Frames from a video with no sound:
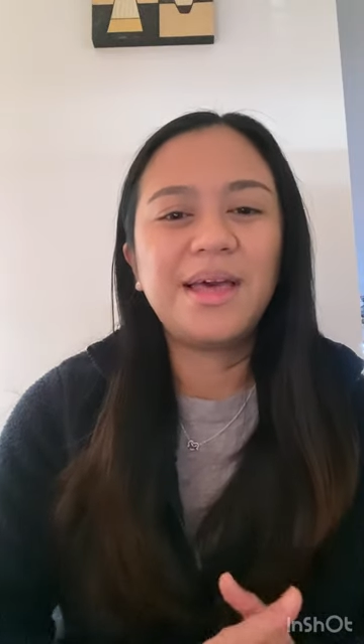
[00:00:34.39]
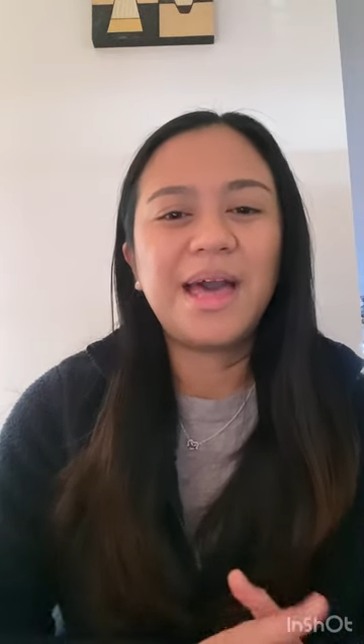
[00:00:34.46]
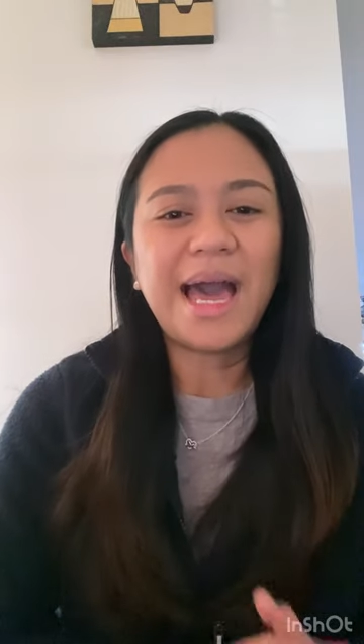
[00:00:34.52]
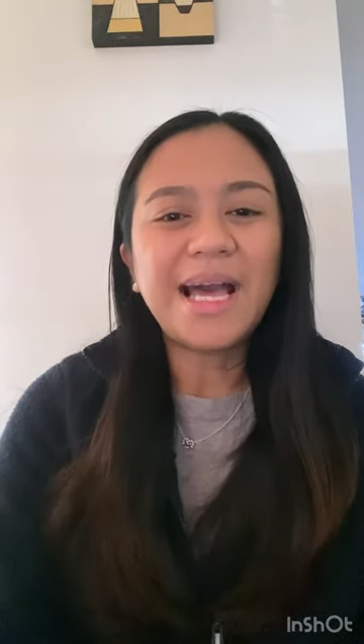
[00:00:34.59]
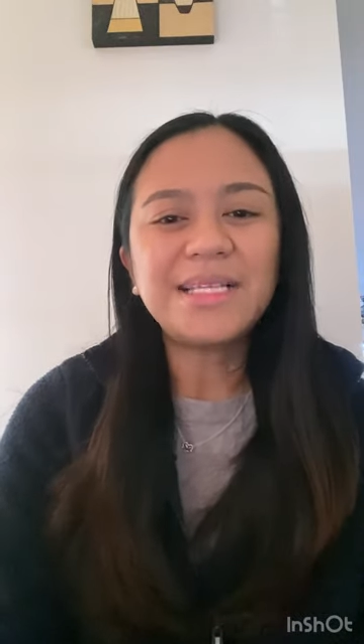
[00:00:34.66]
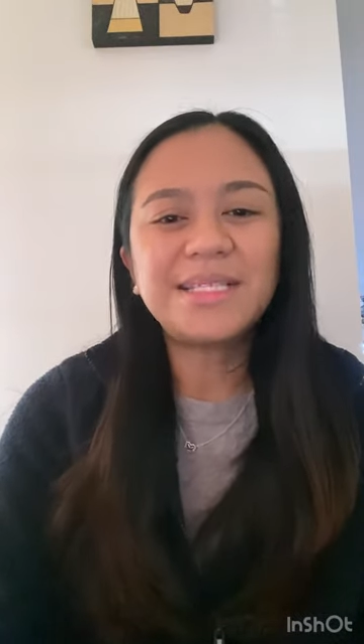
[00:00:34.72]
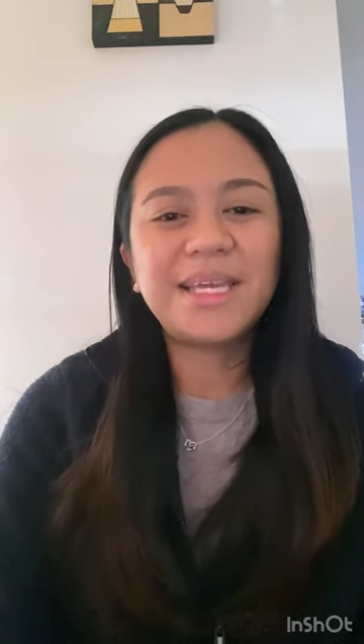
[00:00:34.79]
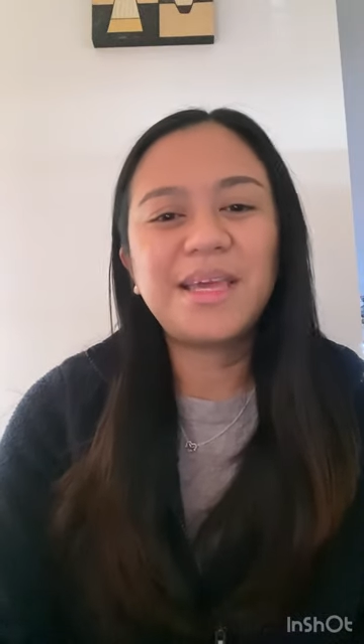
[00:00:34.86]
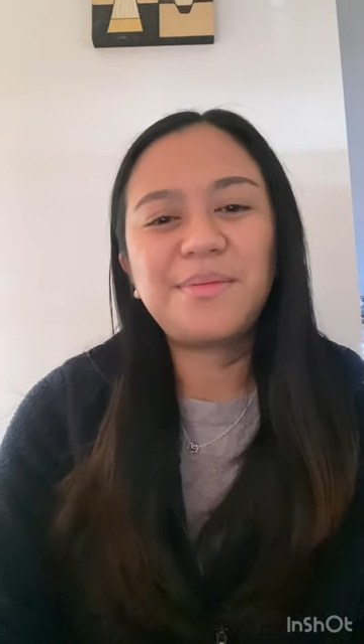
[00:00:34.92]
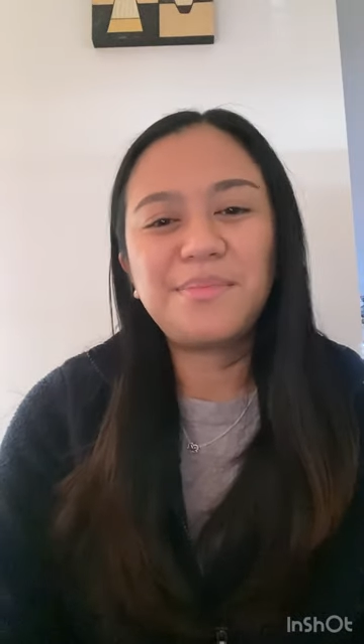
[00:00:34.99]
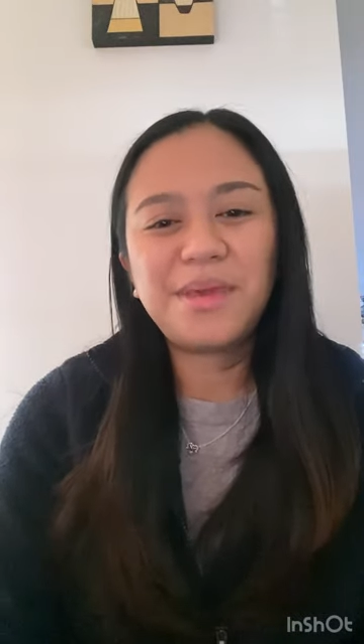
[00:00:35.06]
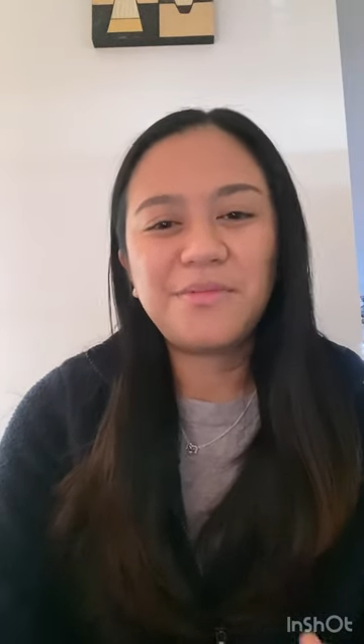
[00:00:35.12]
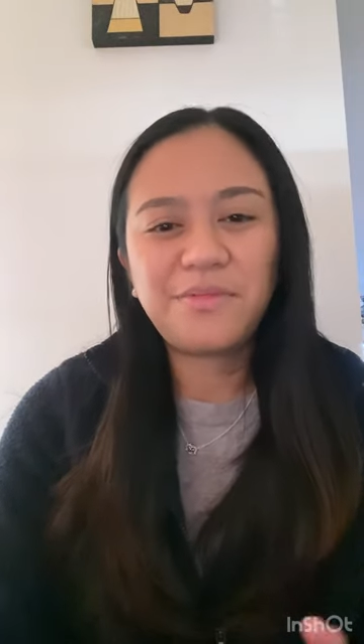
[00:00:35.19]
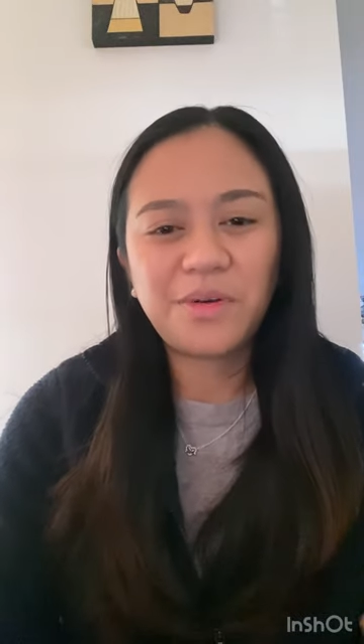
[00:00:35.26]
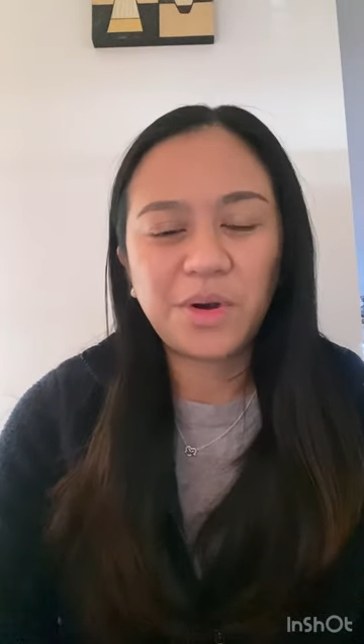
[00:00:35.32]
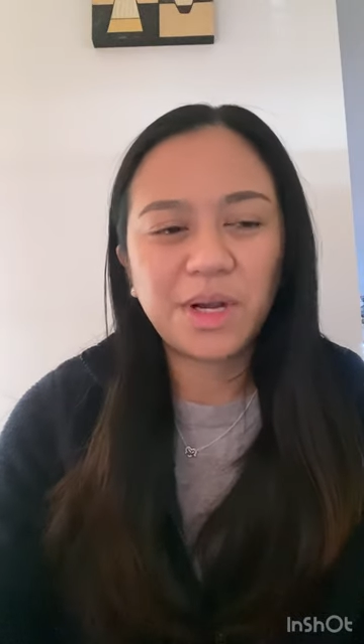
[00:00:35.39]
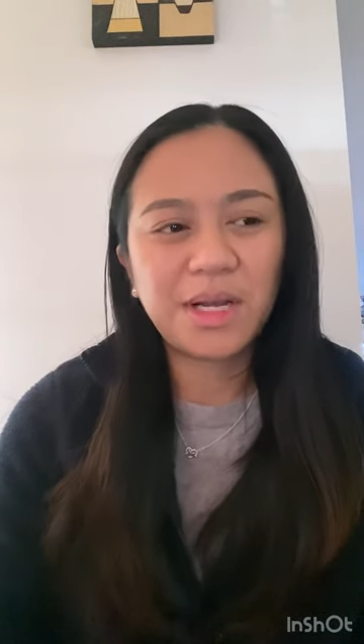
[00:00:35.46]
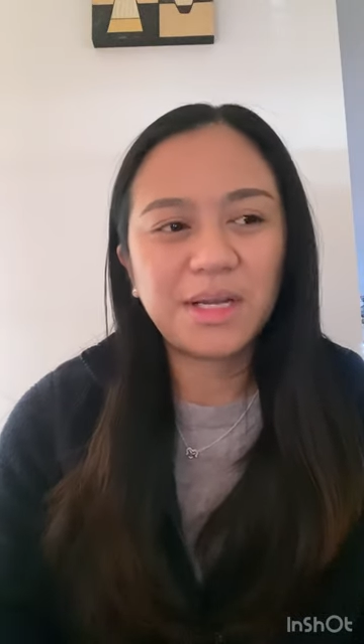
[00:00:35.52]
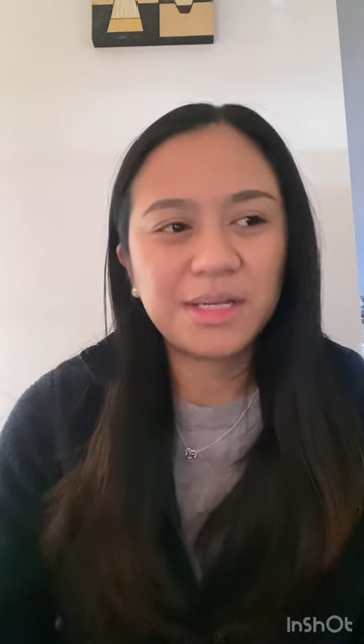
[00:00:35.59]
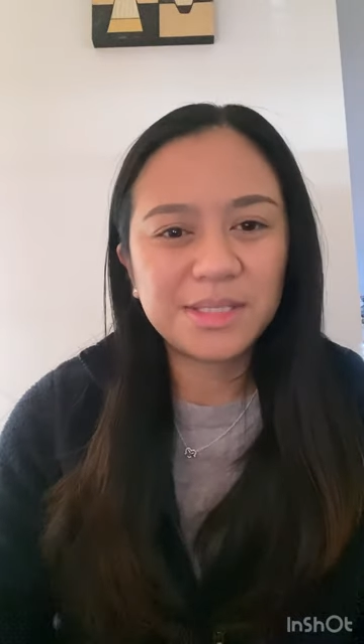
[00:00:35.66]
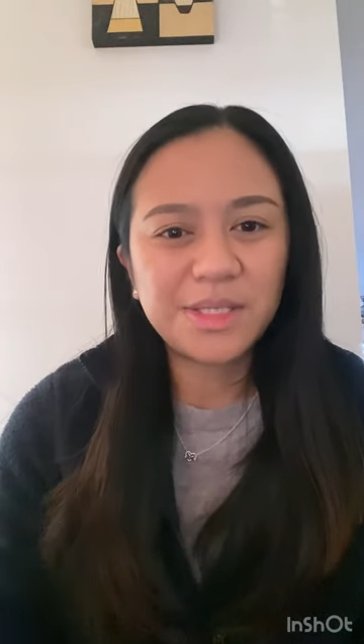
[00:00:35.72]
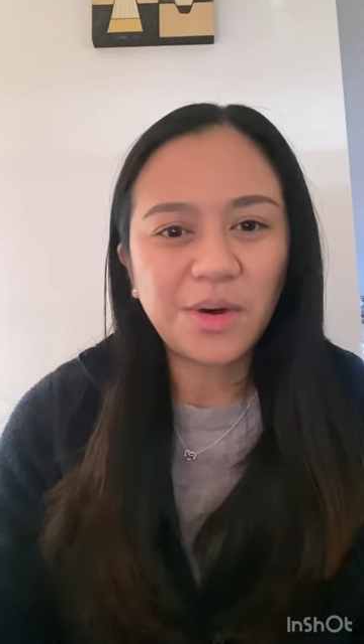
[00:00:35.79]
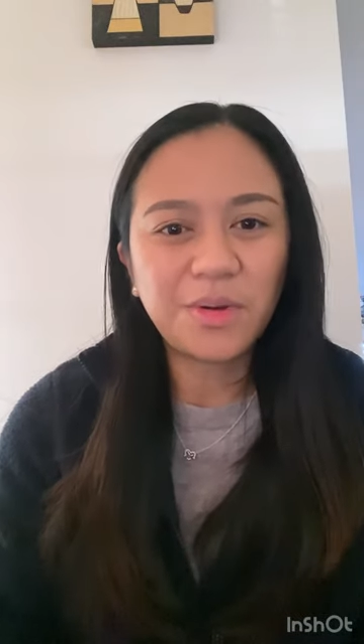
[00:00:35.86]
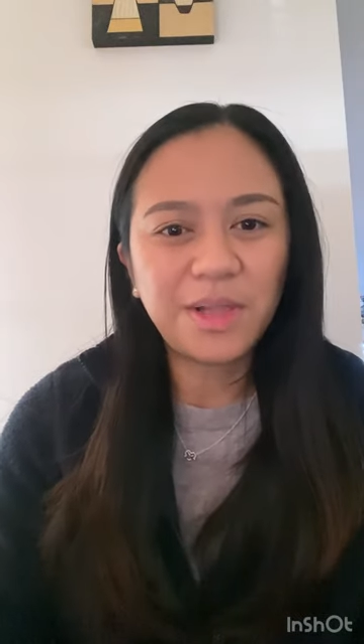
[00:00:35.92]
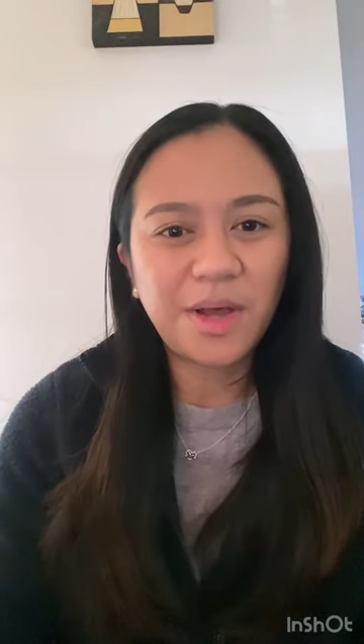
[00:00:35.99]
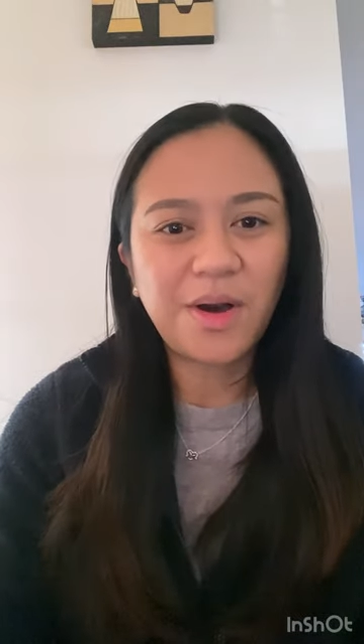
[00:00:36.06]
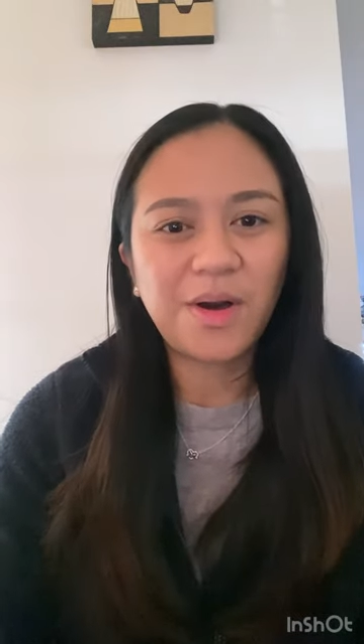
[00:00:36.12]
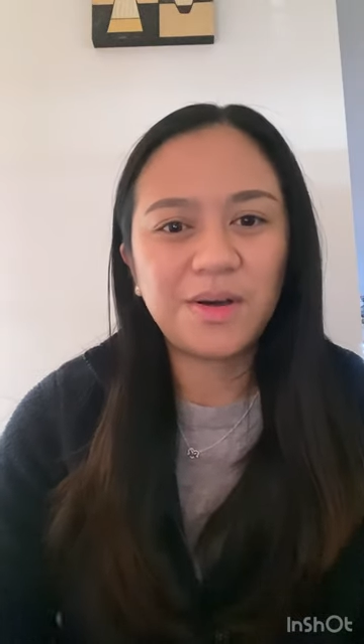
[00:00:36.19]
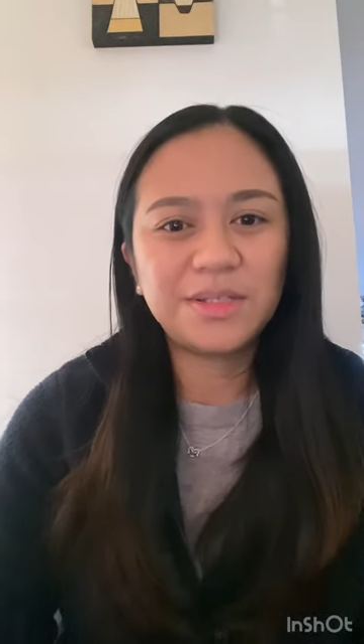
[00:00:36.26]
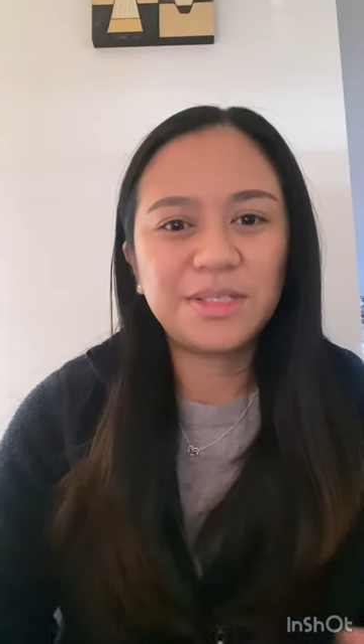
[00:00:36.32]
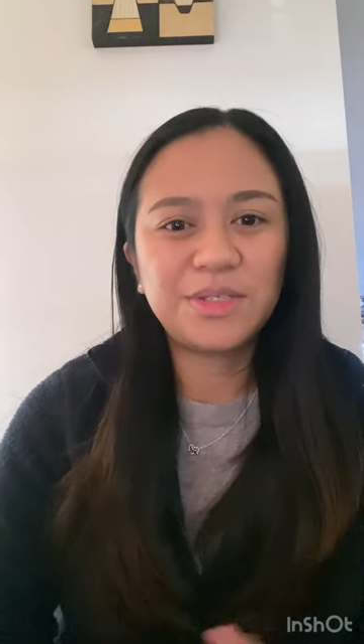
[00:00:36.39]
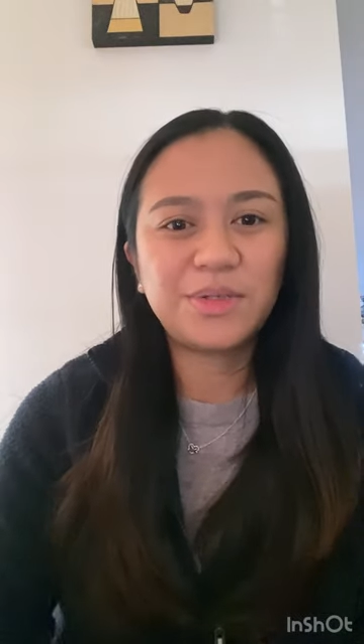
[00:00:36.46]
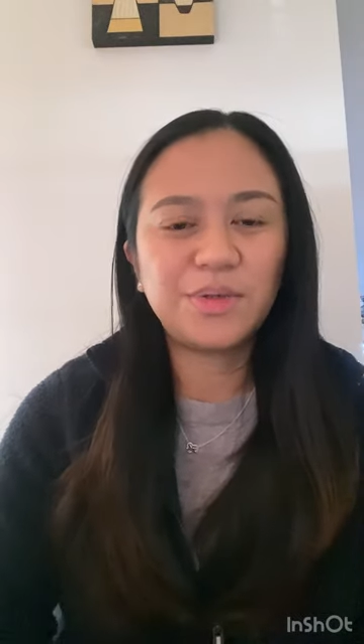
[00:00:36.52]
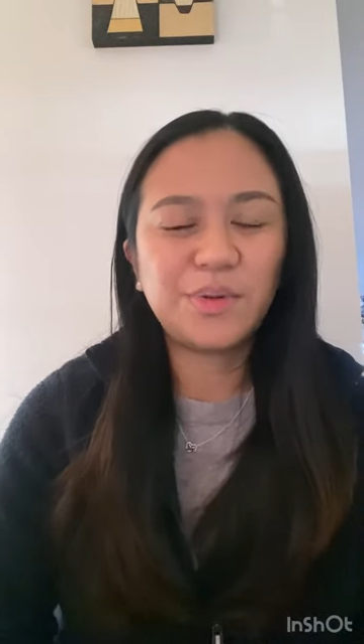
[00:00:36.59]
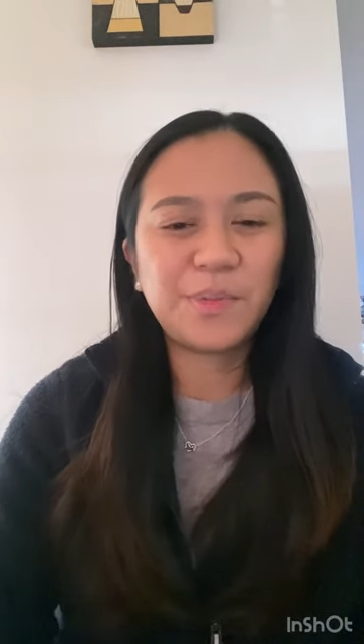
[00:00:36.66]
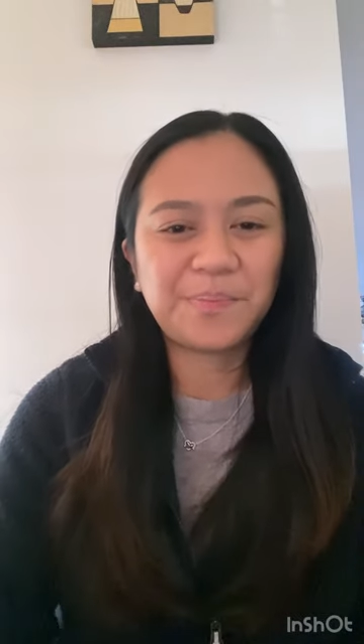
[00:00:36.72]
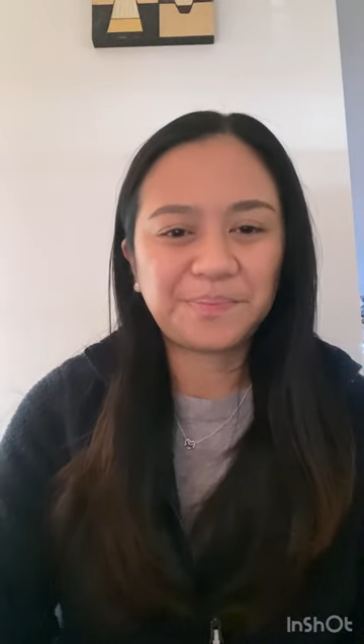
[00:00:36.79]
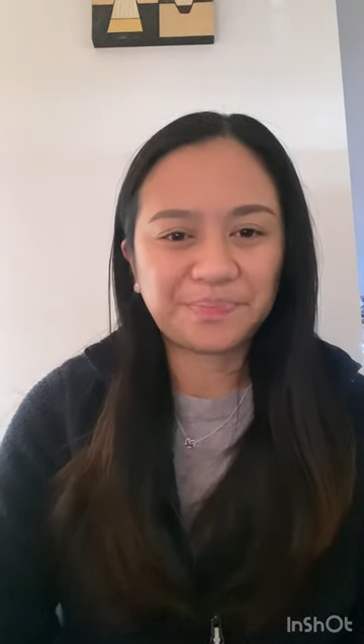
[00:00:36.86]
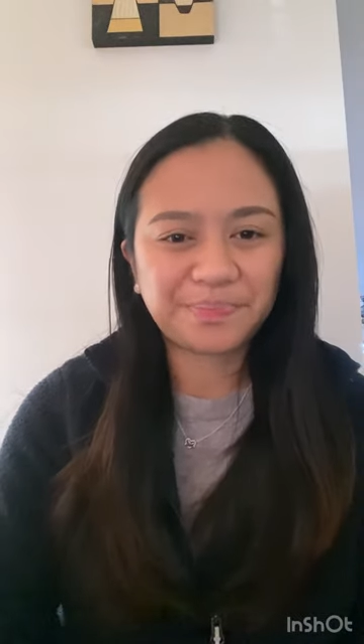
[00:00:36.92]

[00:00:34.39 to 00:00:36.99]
asking me for so long to